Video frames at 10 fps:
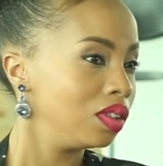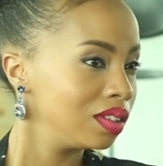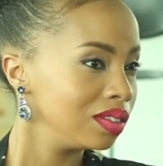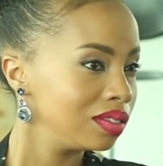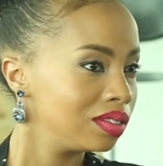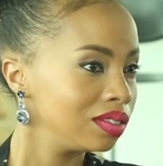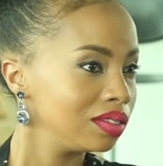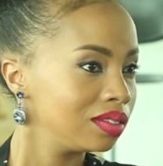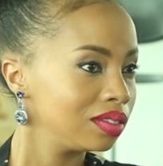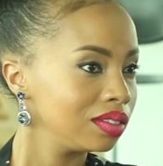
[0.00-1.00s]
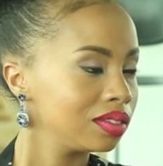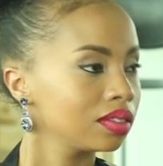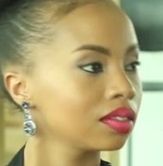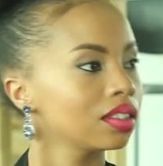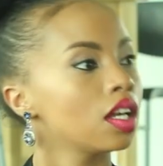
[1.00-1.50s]

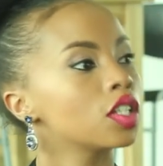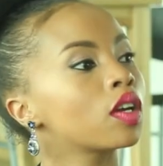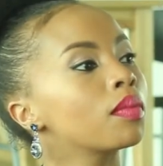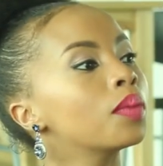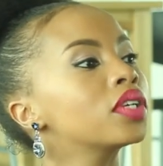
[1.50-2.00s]
Mm-hmm. So I may